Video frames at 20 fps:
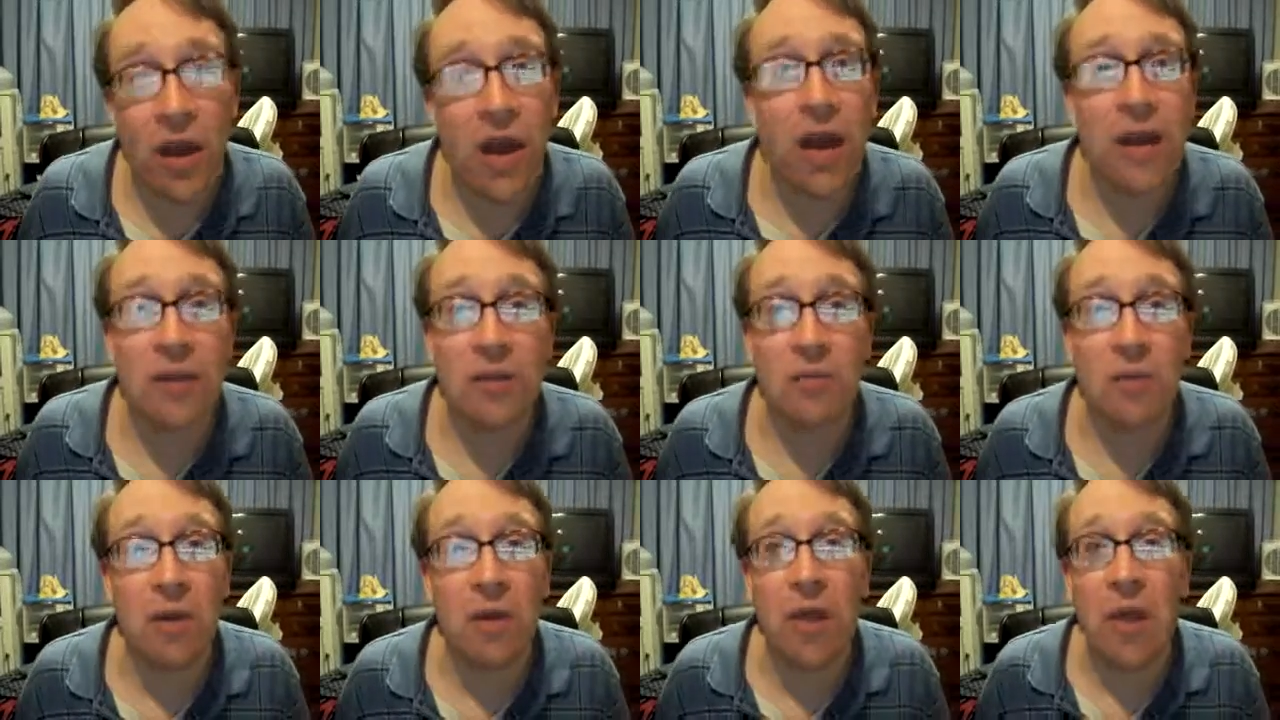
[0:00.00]

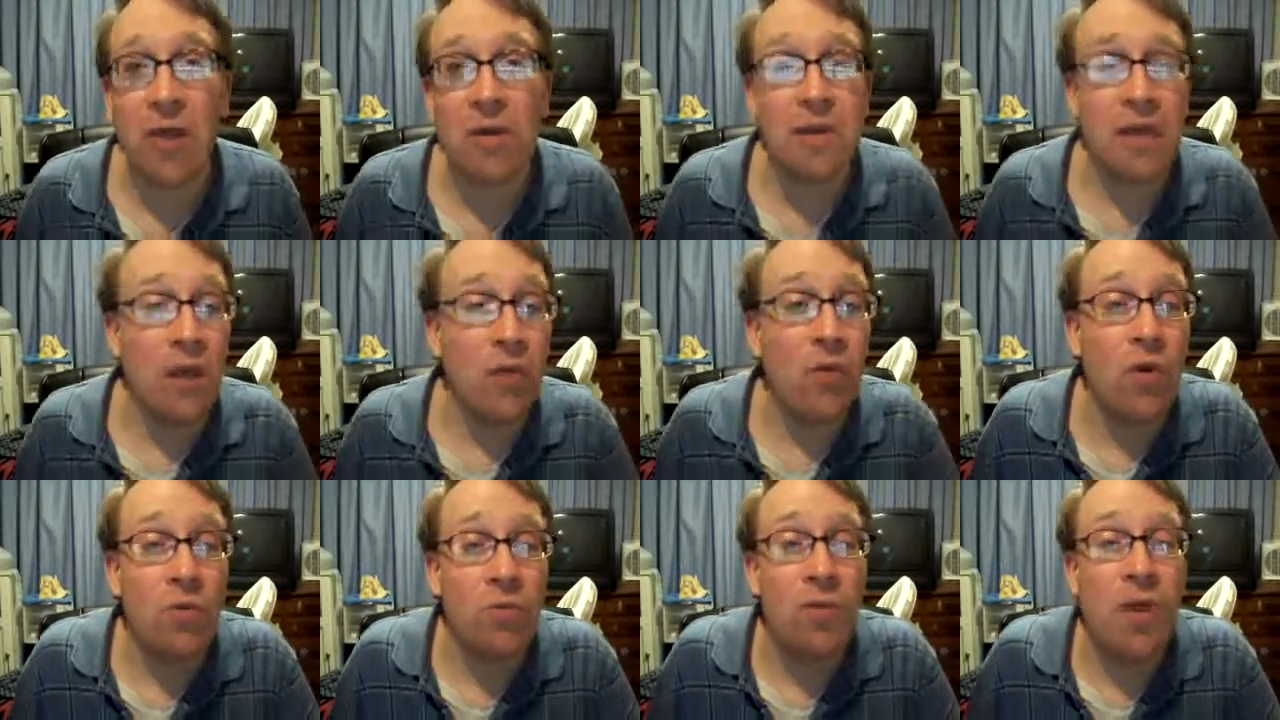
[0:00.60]
list because
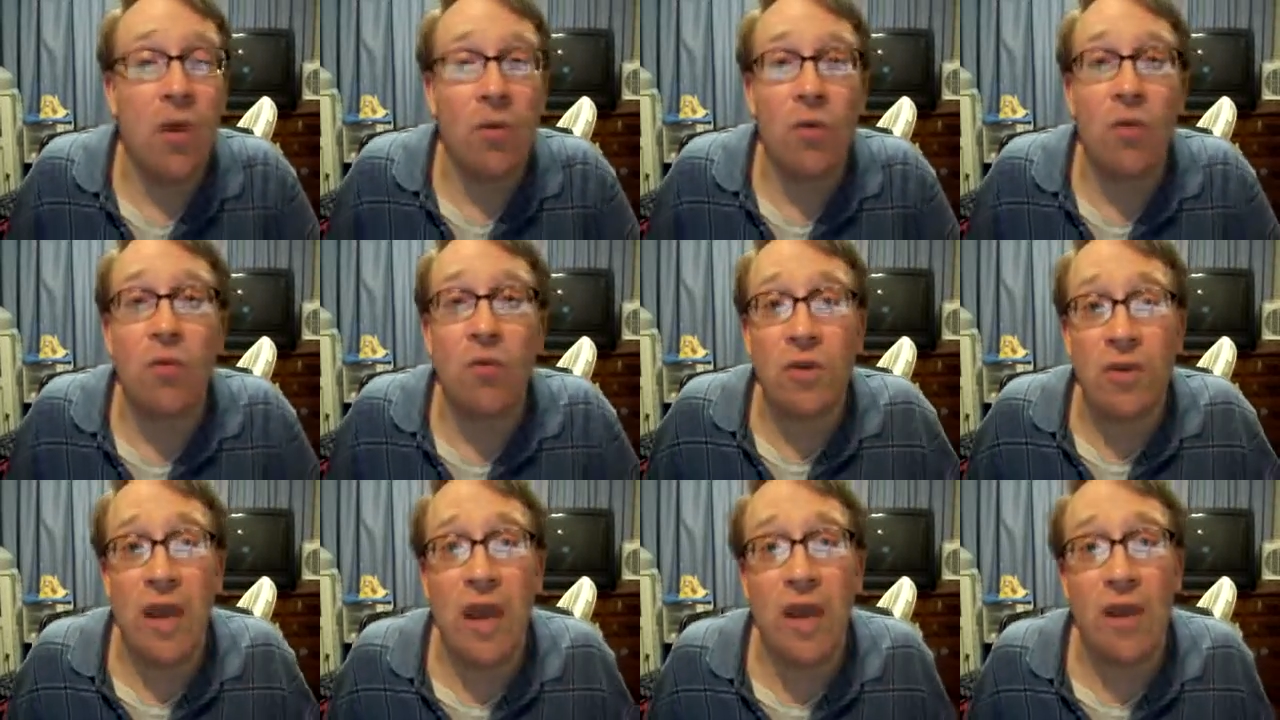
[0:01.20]
they wouldn't be able
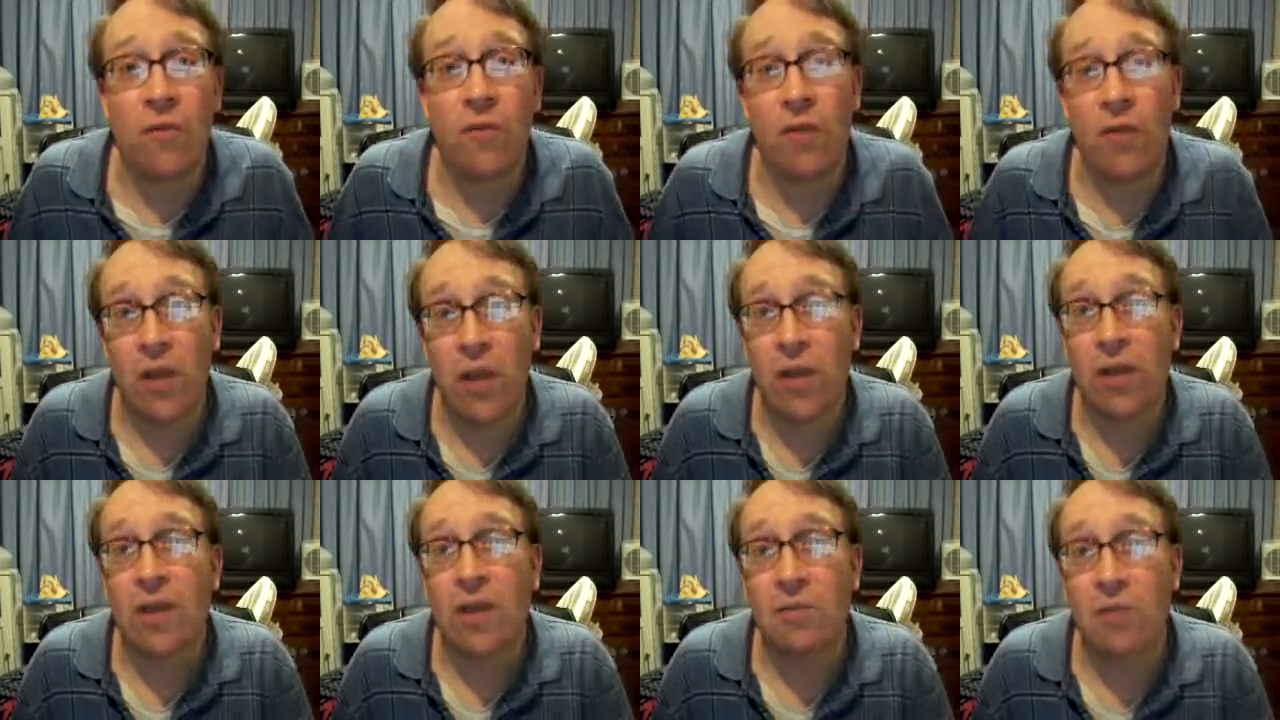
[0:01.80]
to retain it for
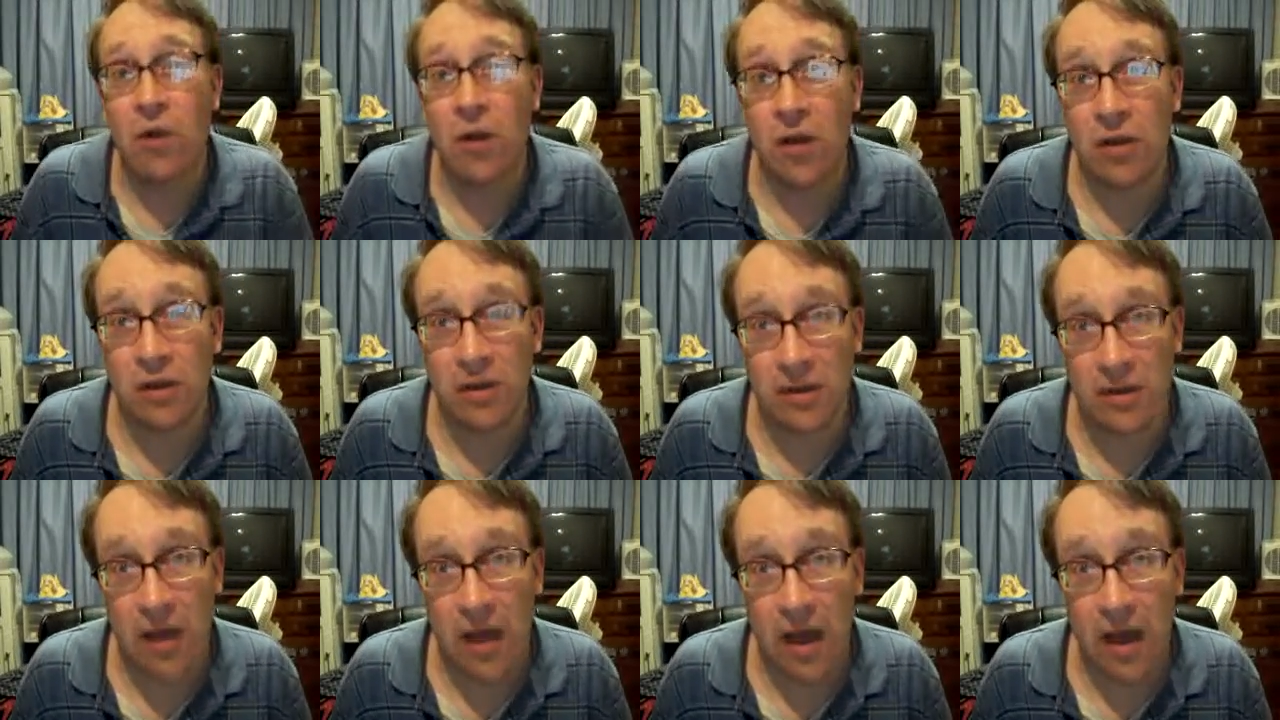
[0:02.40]
lengthy
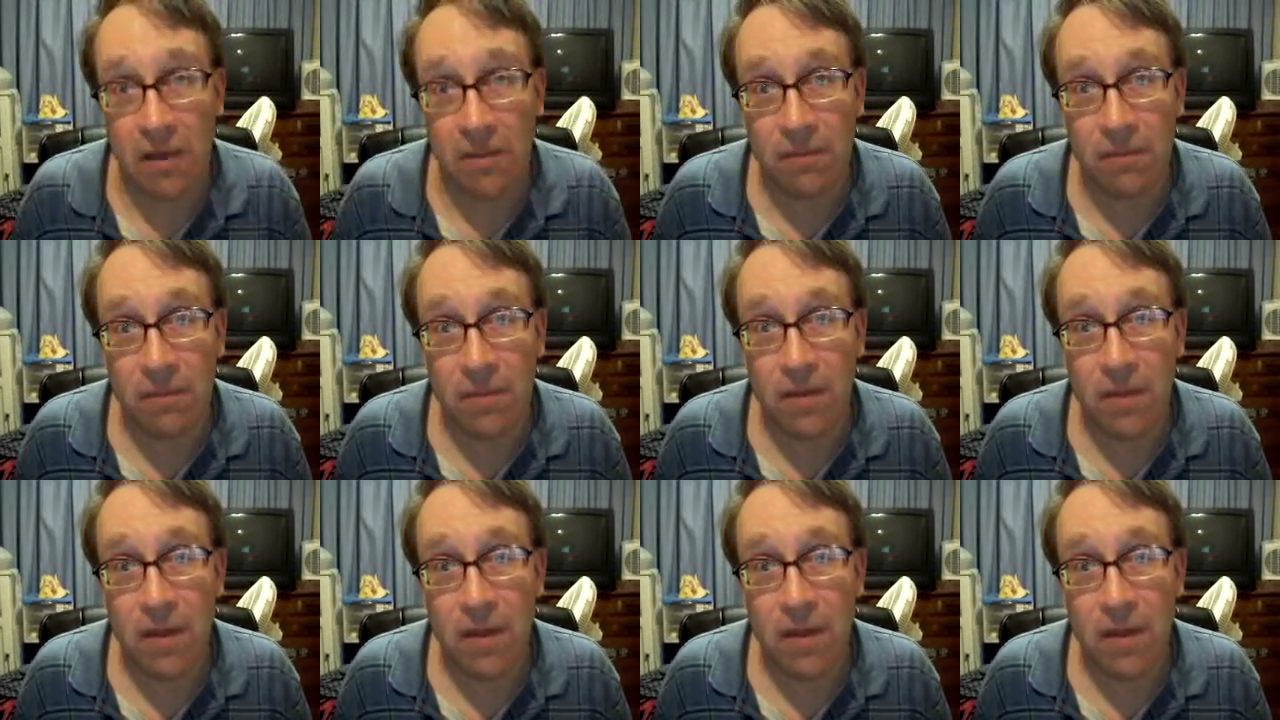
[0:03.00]
periods of time.